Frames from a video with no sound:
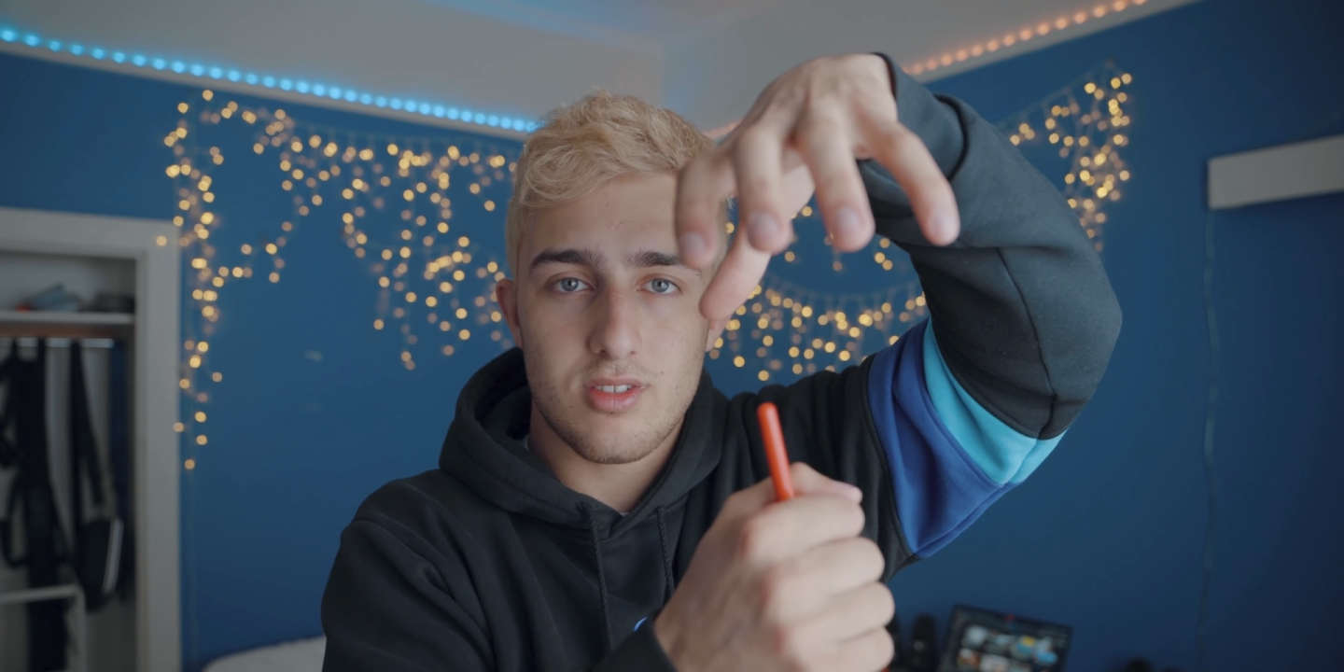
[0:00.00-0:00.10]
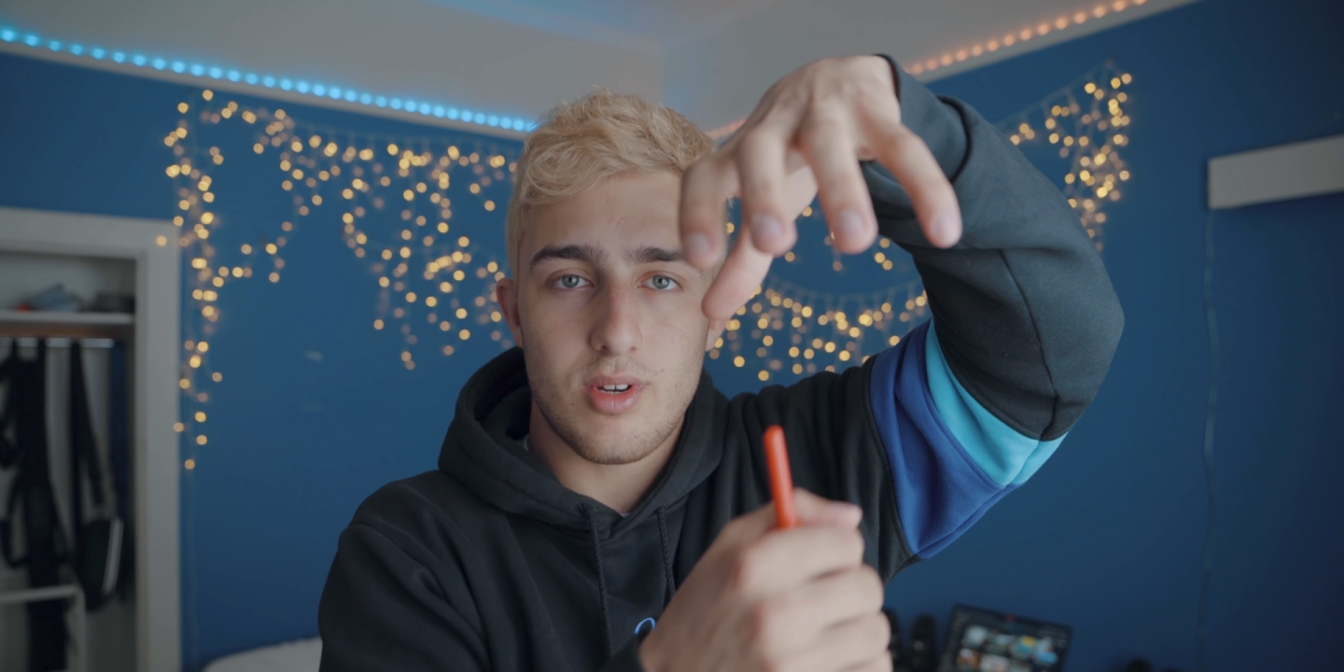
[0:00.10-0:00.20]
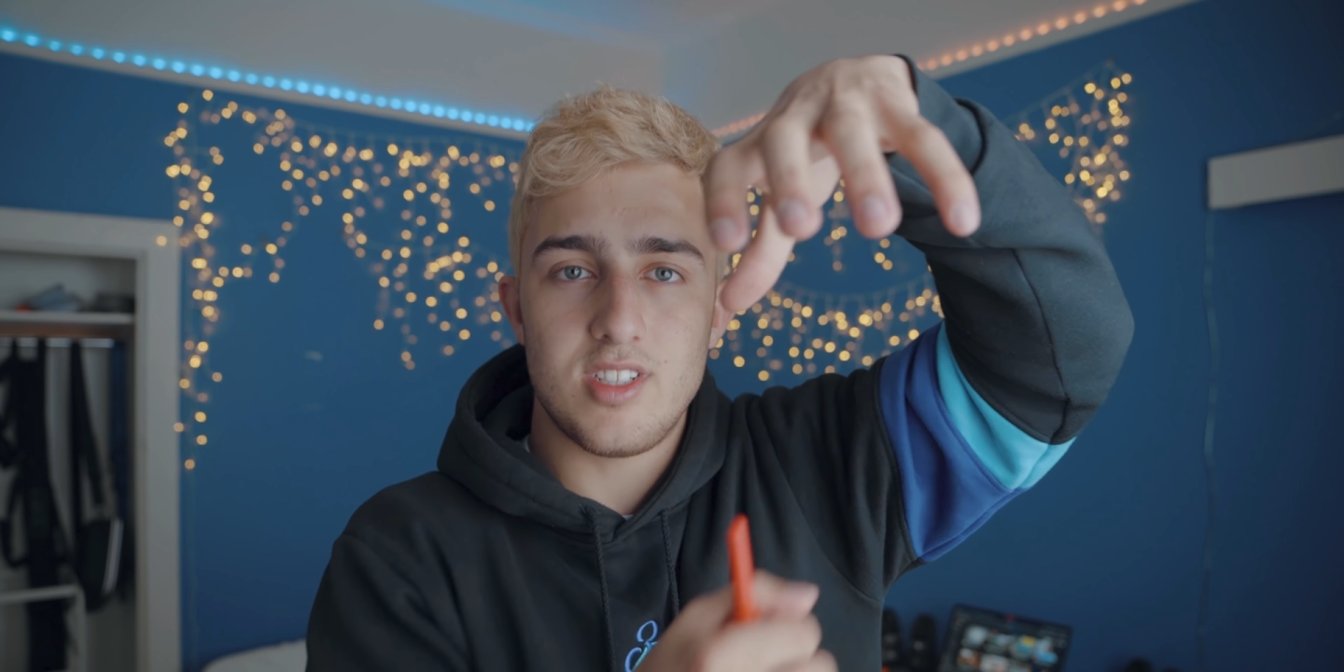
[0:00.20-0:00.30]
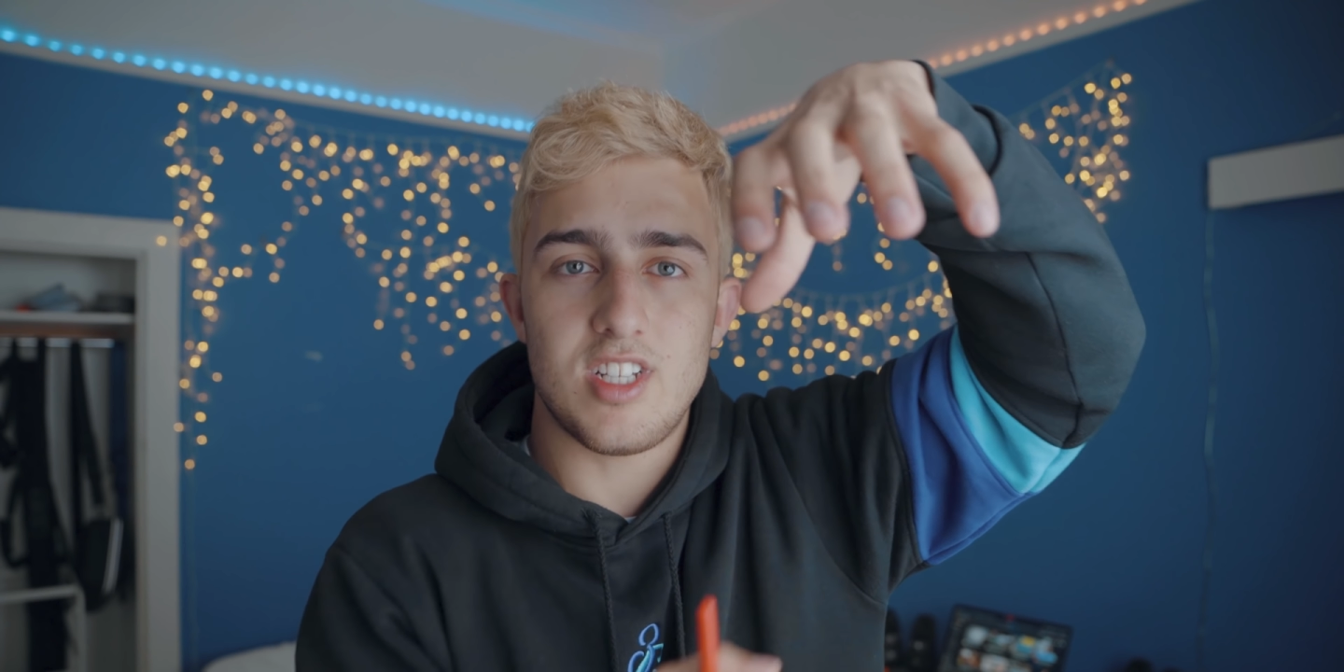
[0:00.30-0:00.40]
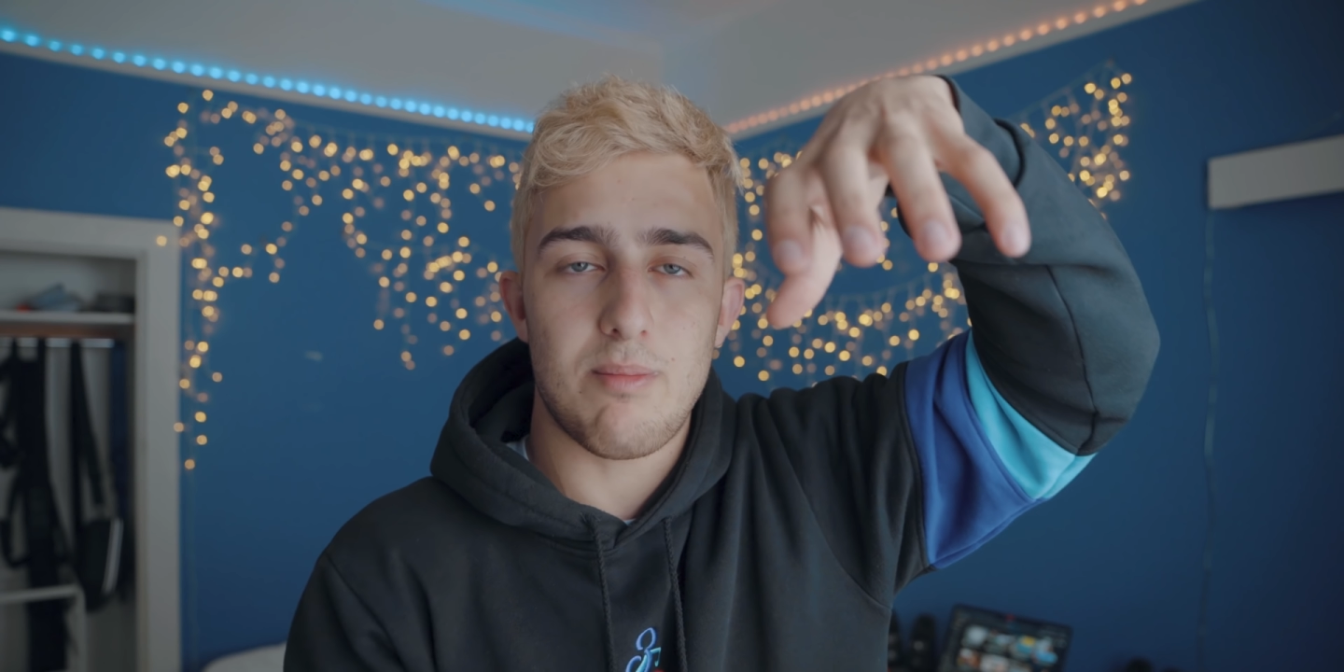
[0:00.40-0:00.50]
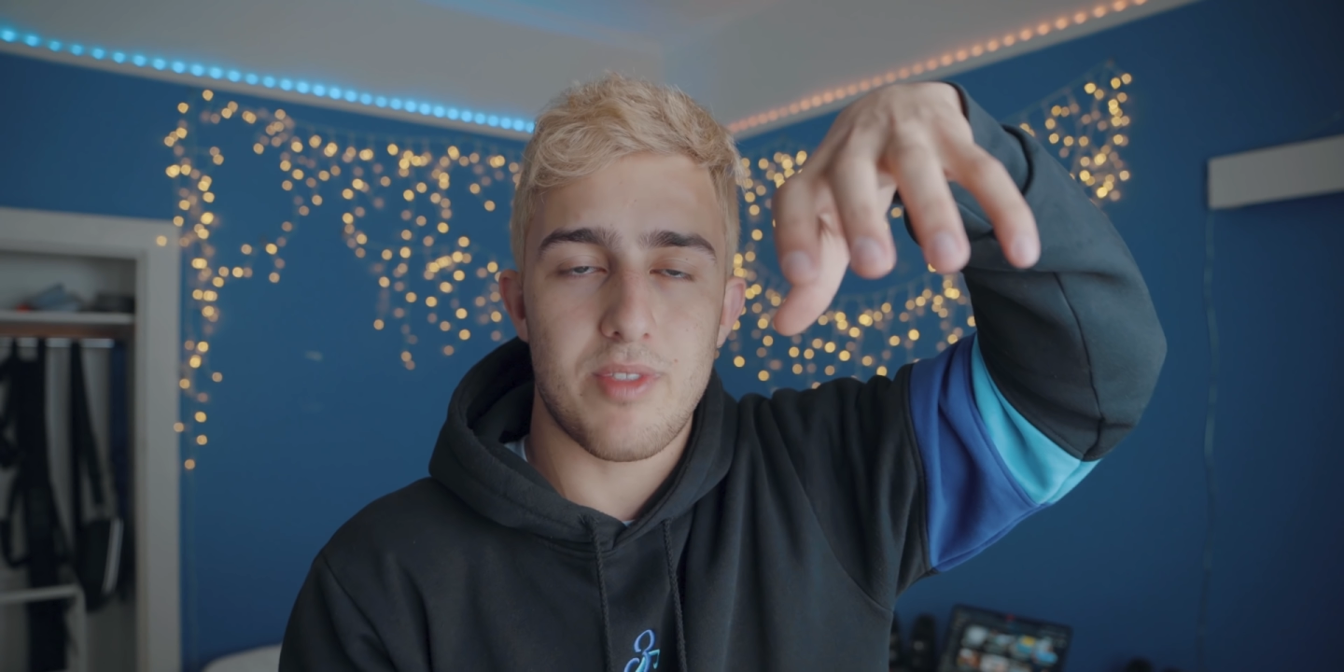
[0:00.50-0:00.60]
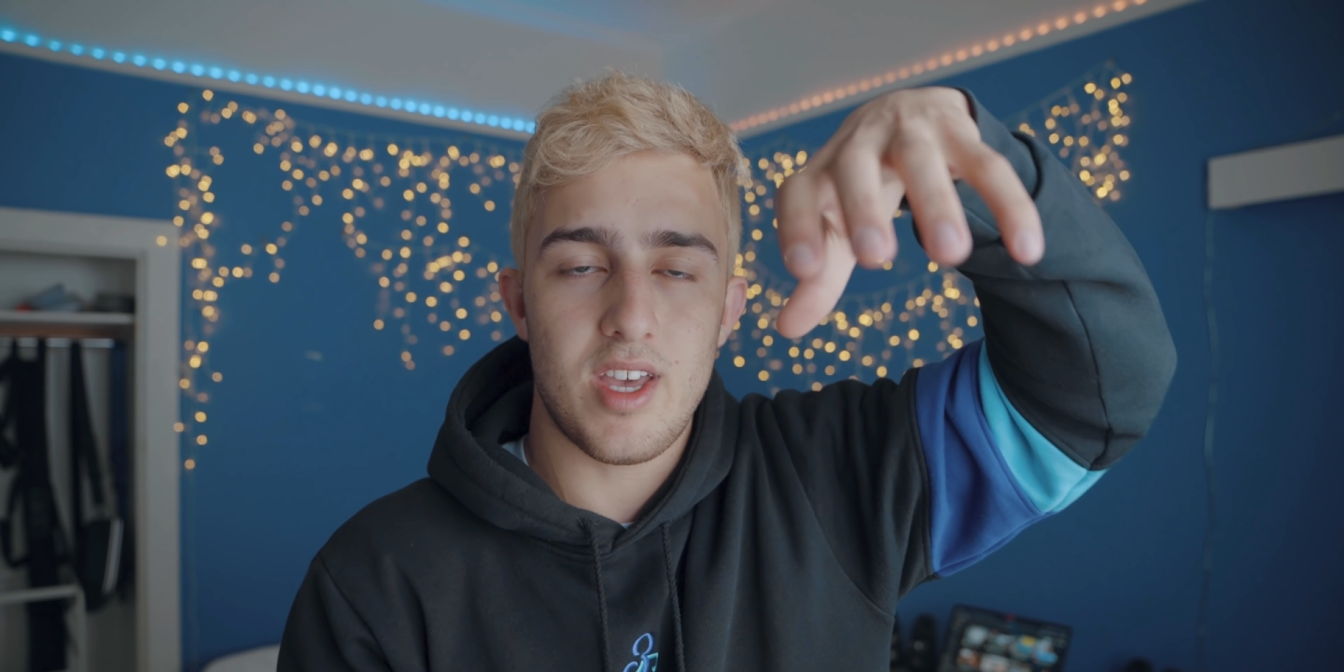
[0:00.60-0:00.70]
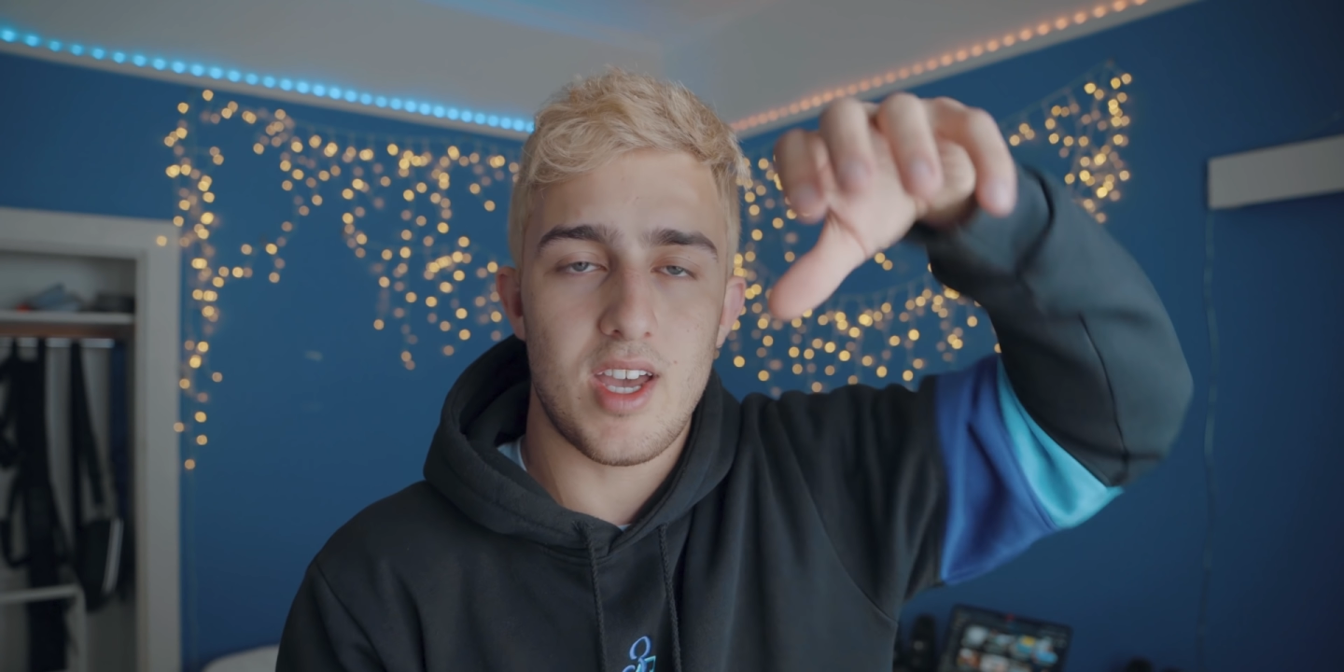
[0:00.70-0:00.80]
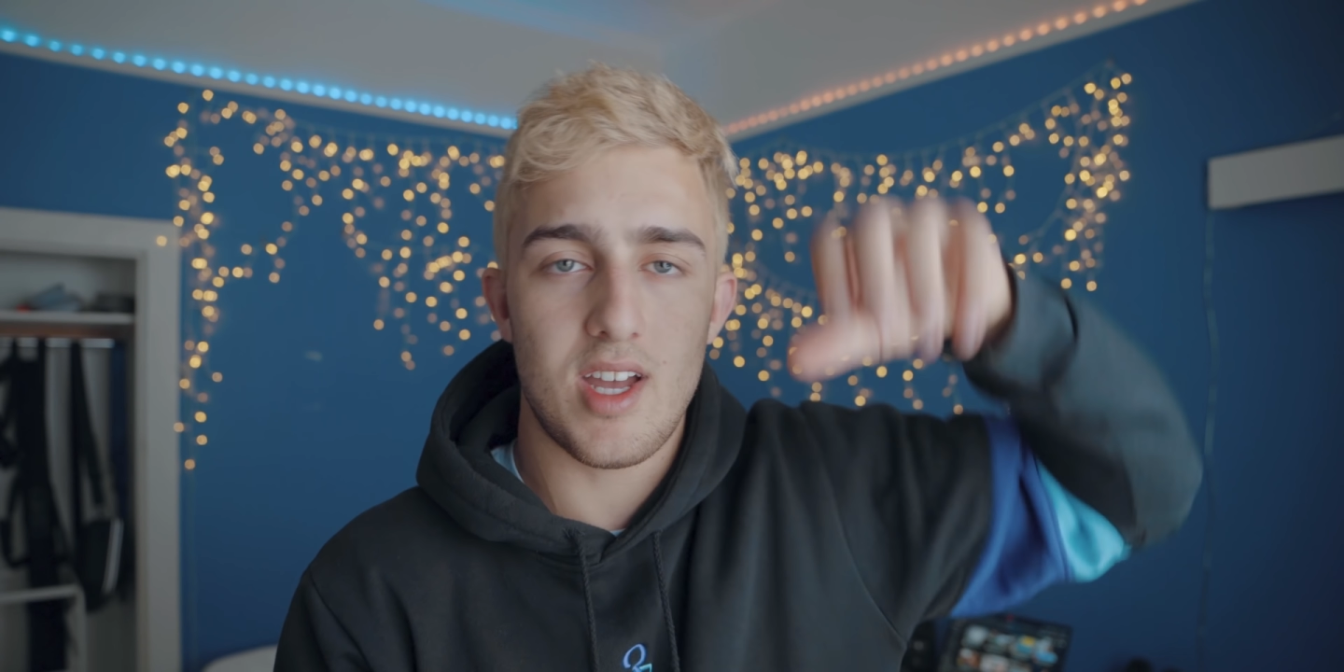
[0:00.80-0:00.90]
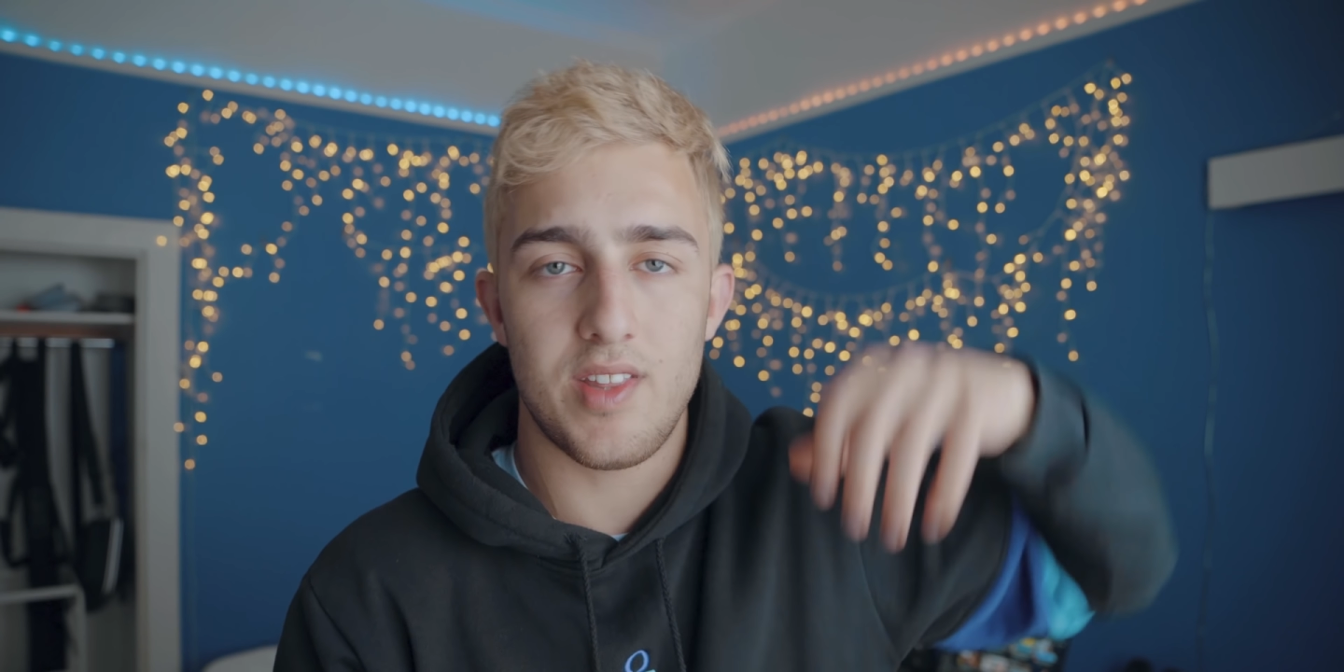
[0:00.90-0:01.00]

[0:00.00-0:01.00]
squeeze up there,